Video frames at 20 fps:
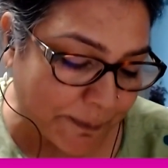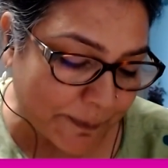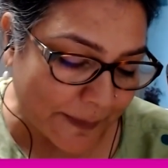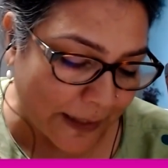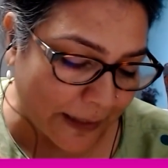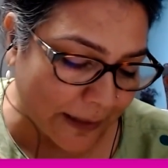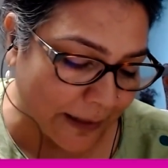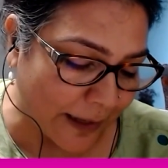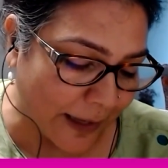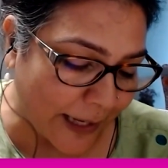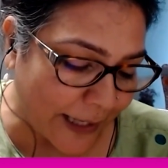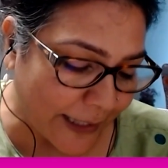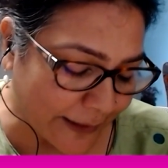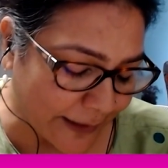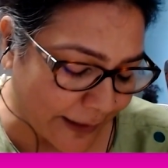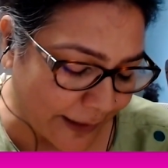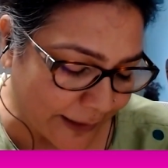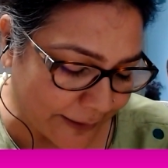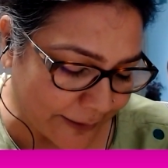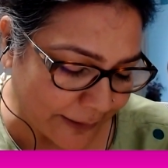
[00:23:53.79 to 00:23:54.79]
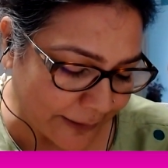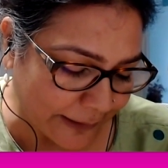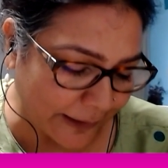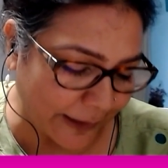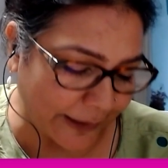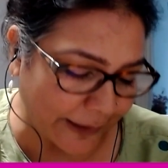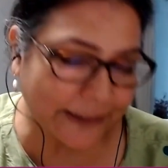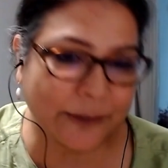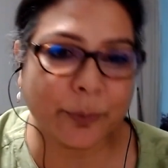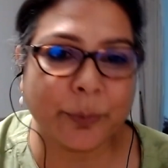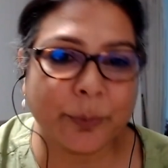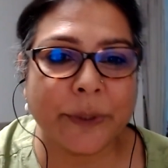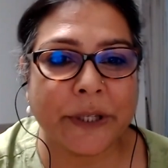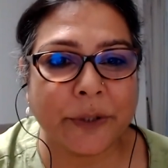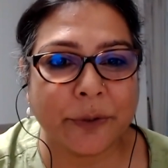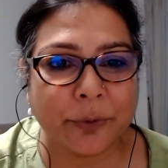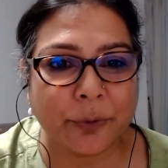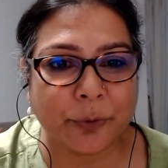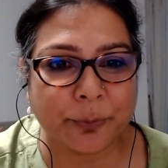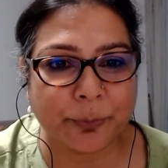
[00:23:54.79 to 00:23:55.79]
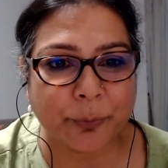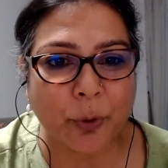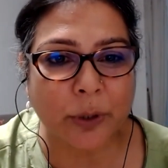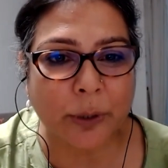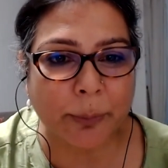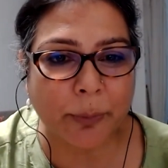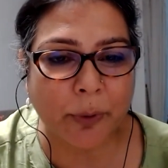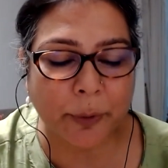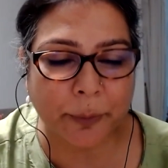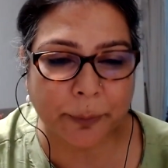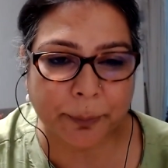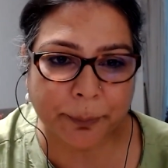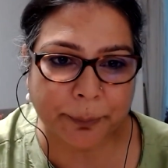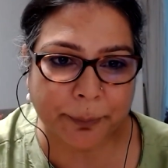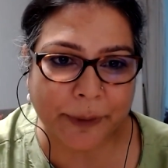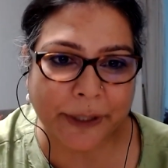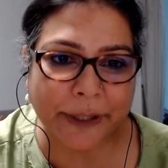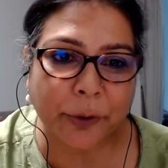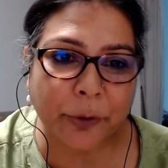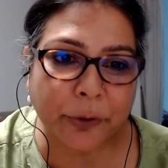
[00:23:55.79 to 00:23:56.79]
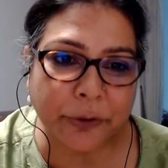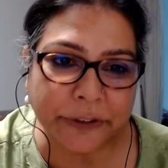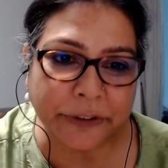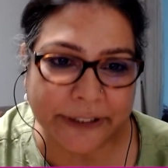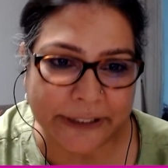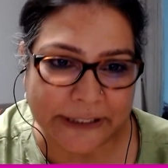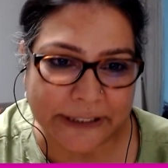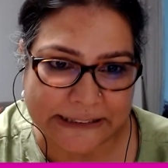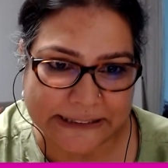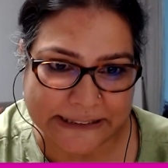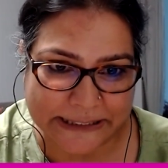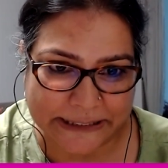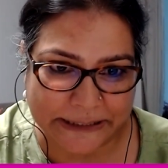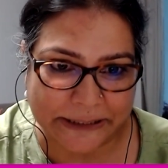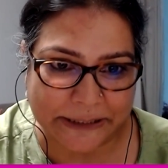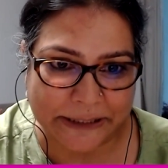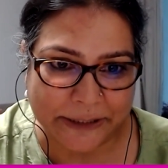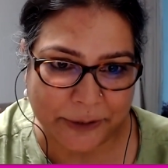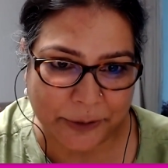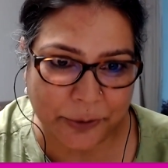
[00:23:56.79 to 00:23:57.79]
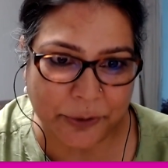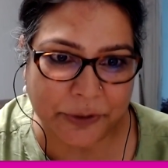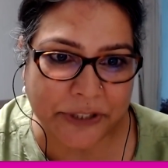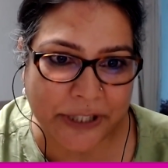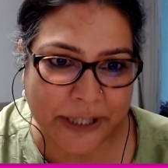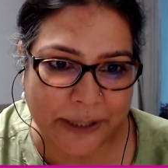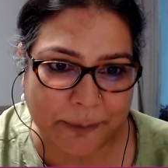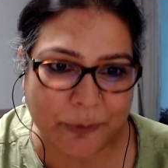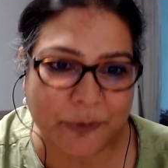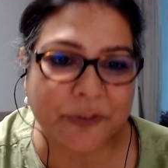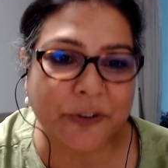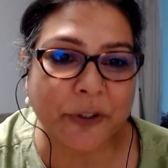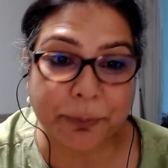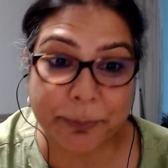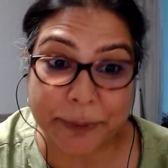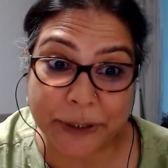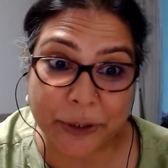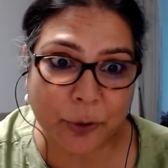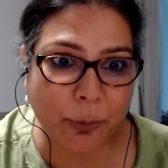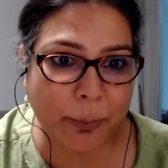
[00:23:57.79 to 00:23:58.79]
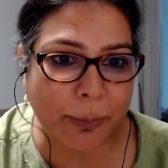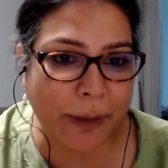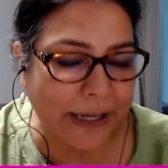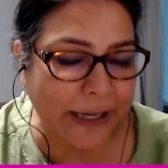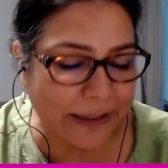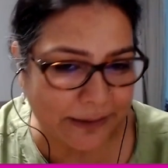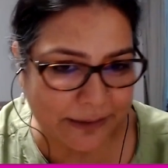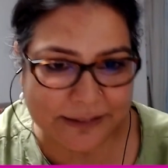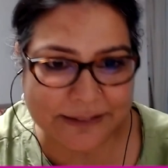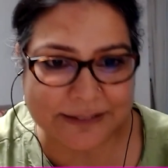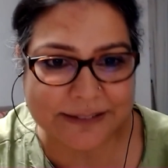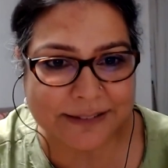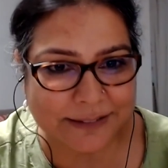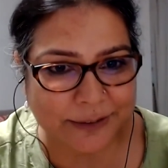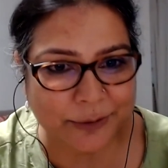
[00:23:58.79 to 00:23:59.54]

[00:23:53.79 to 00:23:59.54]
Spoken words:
I really like the way you spoke about prioritizing your time. You said pick your battles.